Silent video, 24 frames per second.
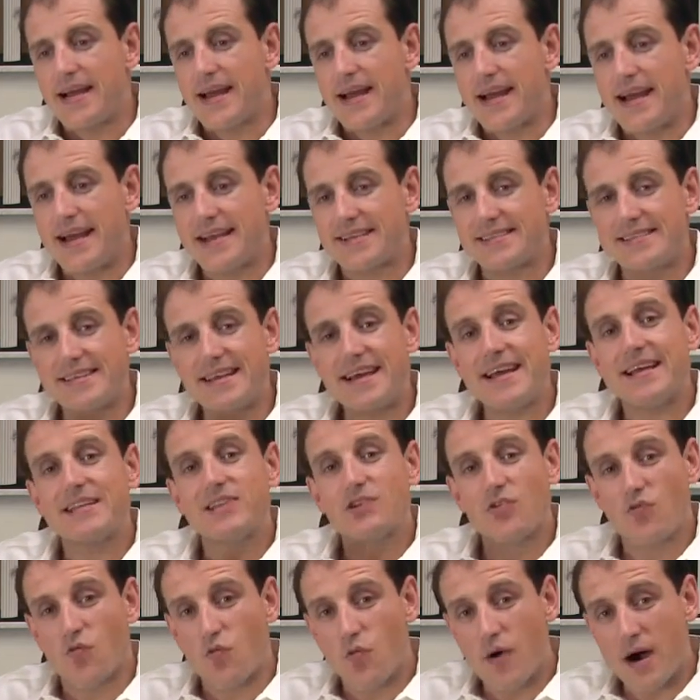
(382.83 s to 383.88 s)
As
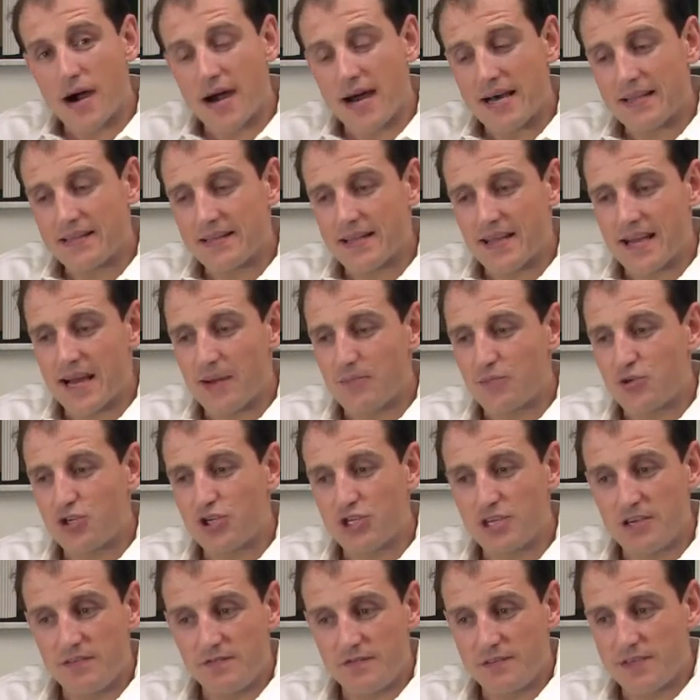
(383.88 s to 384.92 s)
EnerOne
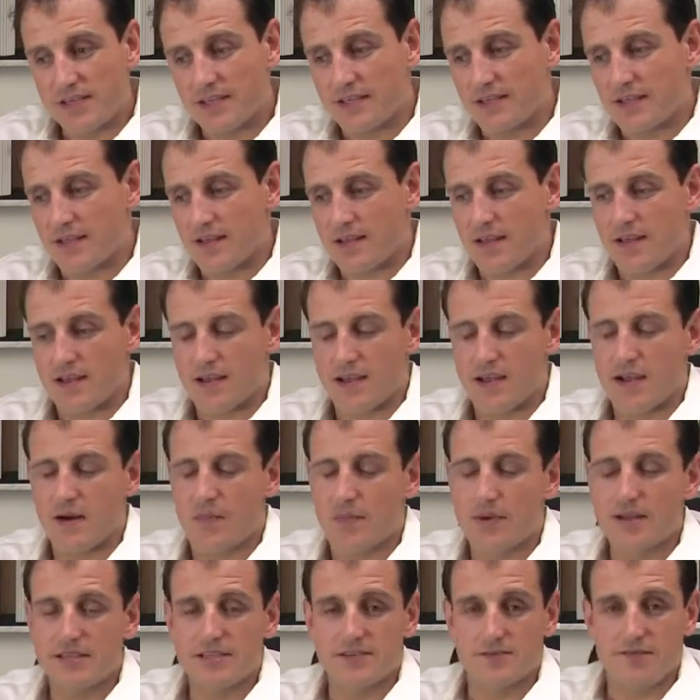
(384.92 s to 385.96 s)
shifted
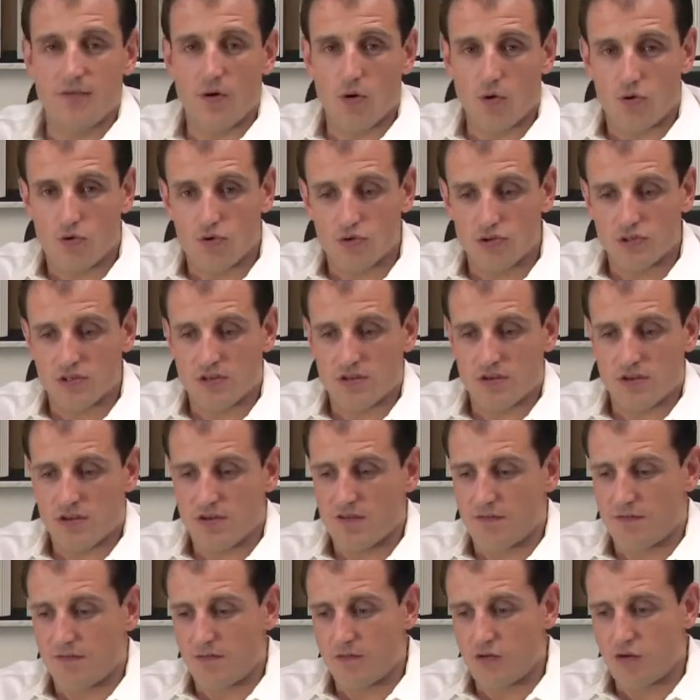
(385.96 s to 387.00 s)
its focus
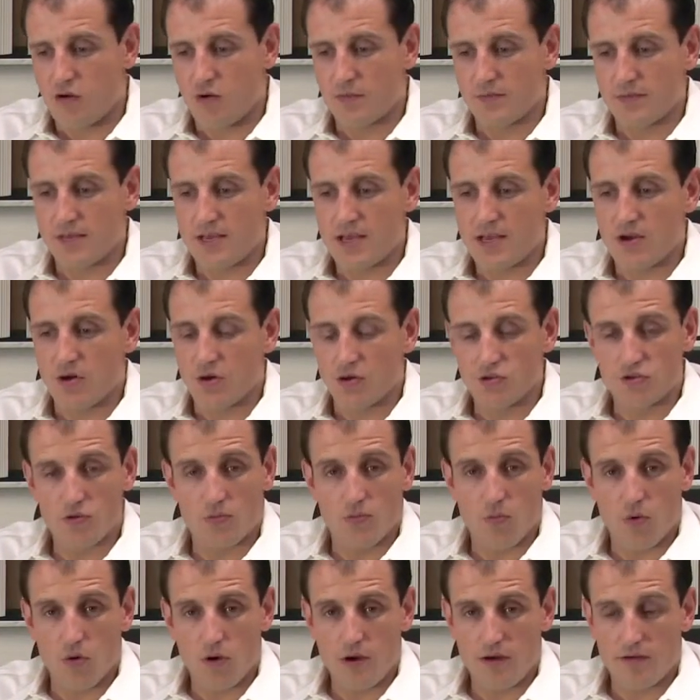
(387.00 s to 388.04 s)
from the
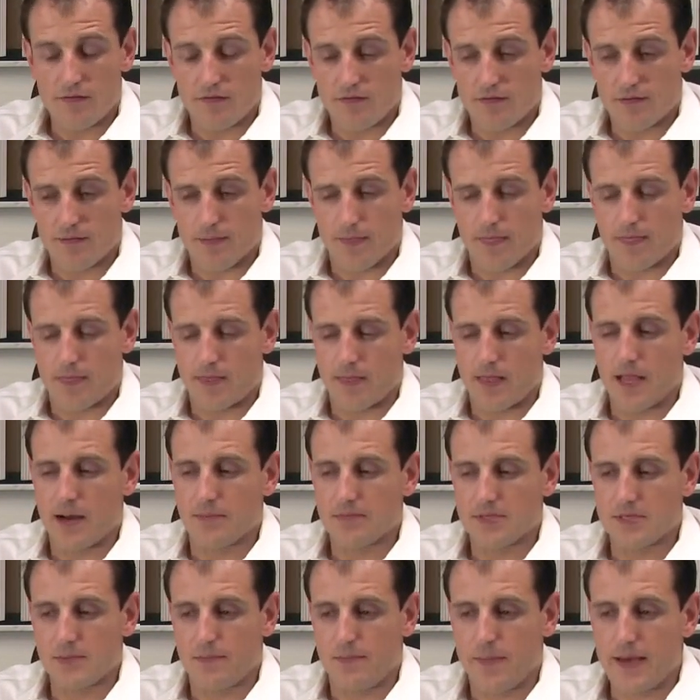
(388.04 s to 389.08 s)
automotive
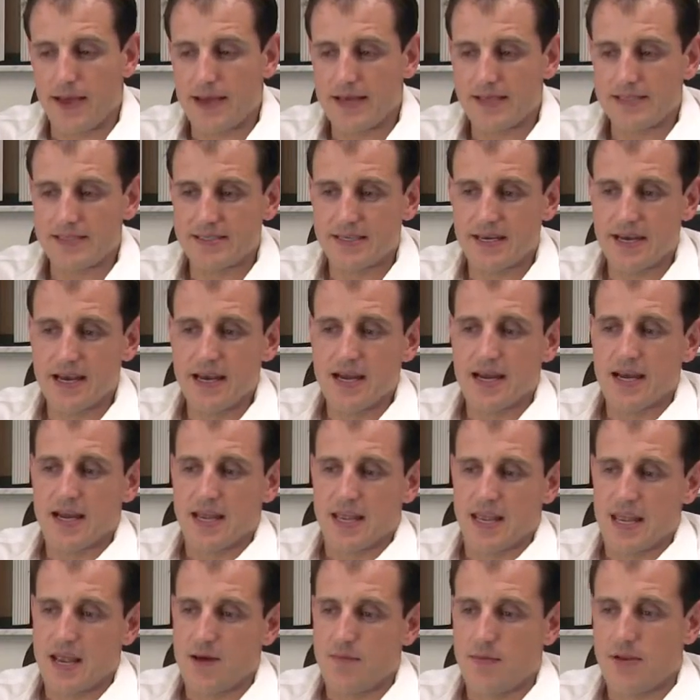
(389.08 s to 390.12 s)
space
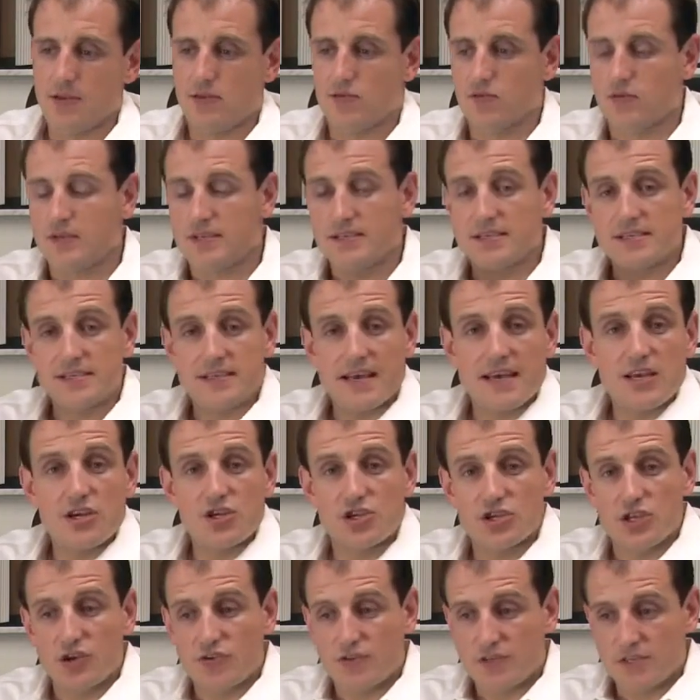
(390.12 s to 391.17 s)
into the
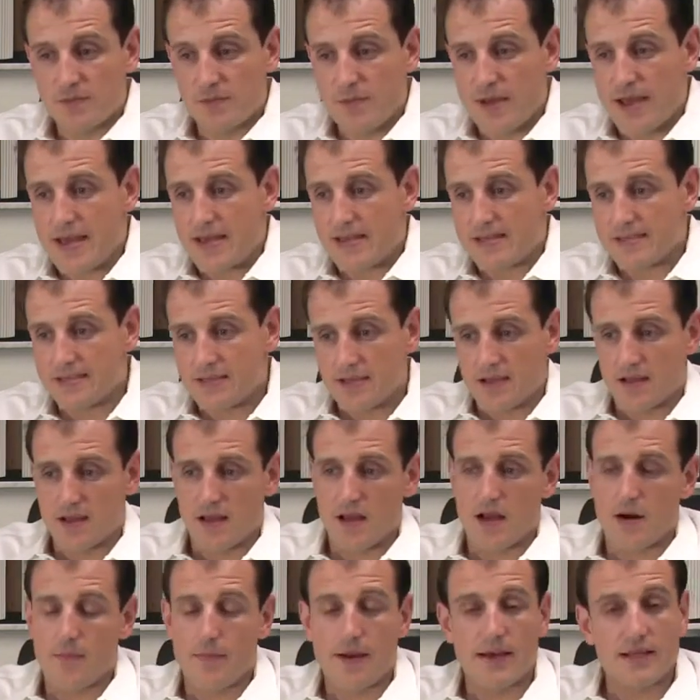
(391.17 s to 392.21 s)
stationary space,
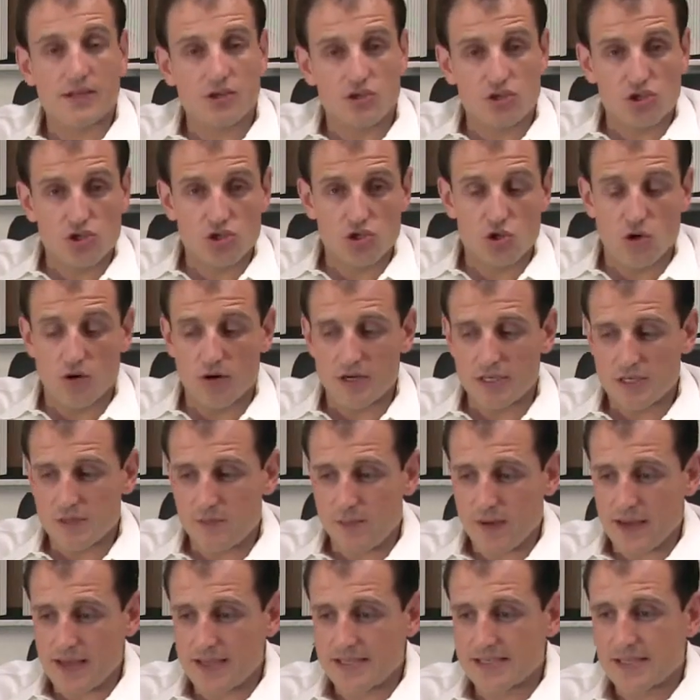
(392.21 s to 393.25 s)
energy storage
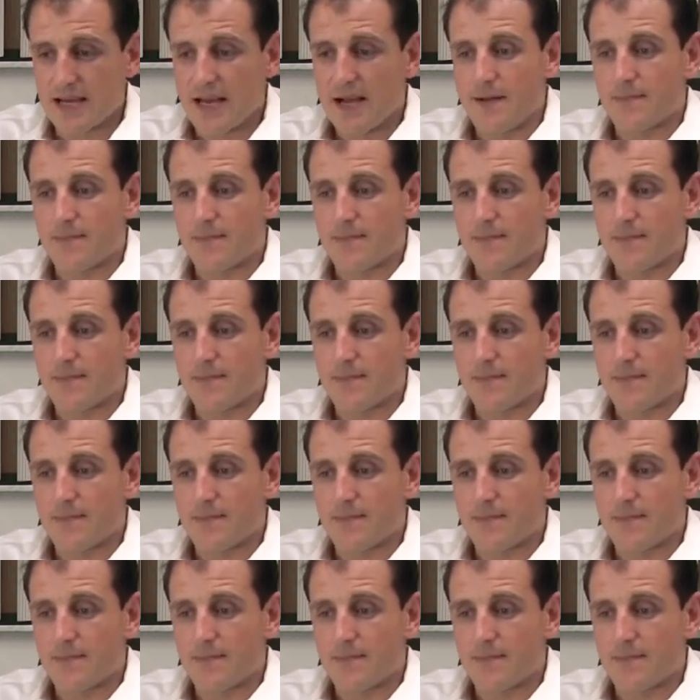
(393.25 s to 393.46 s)
space,